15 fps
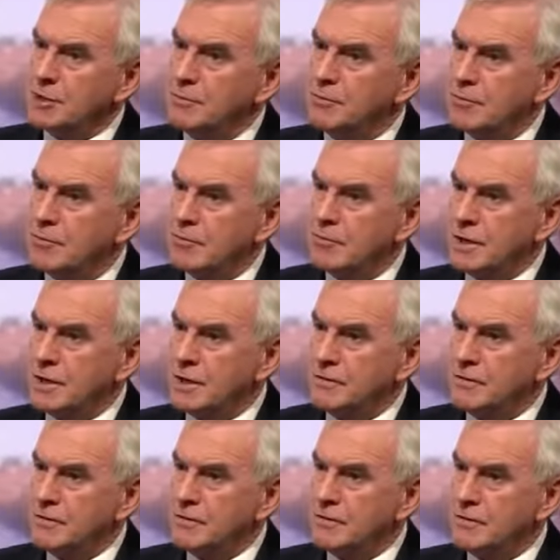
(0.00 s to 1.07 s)
important thing that
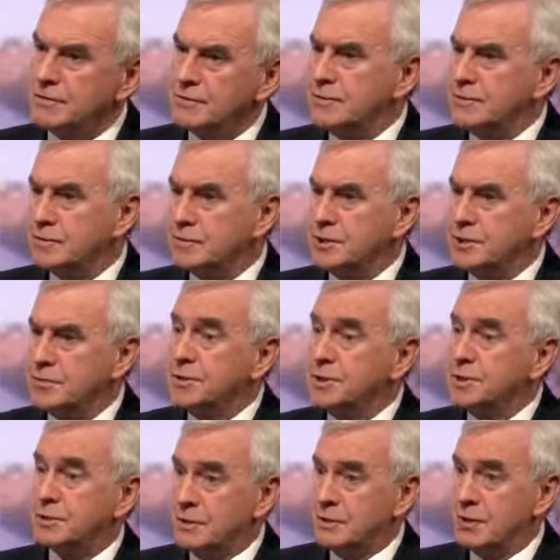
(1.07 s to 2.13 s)
we've got is
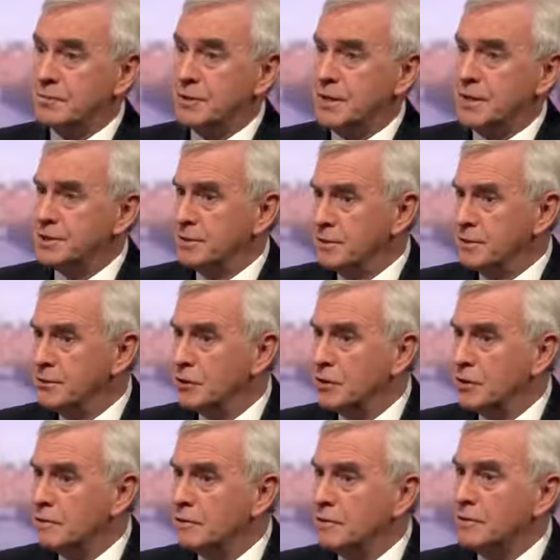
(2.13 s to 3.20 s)
responsibility to our party, but more
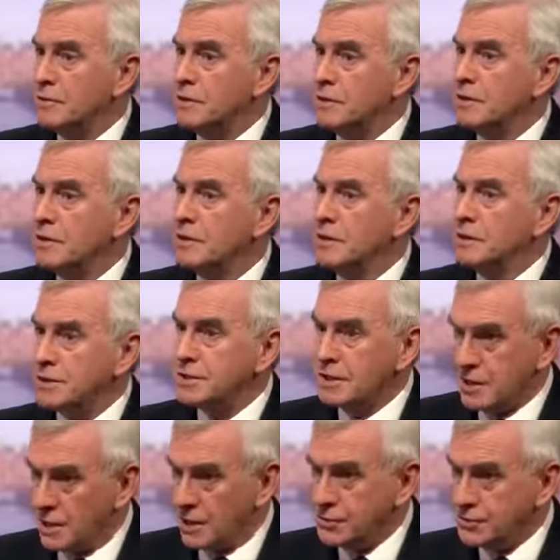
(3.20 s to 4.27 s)
importantly, to the
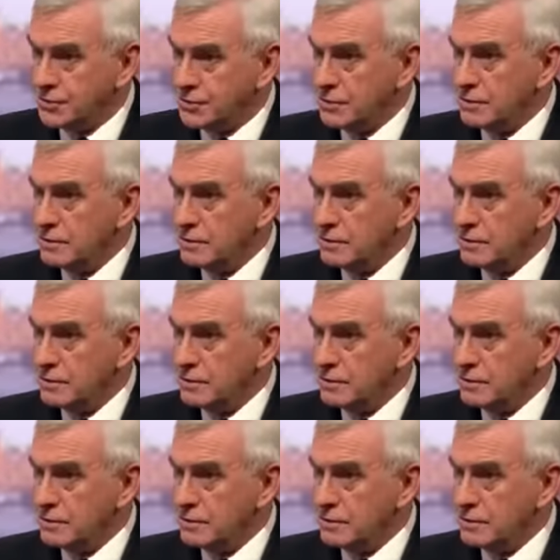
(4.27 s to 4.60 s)
country.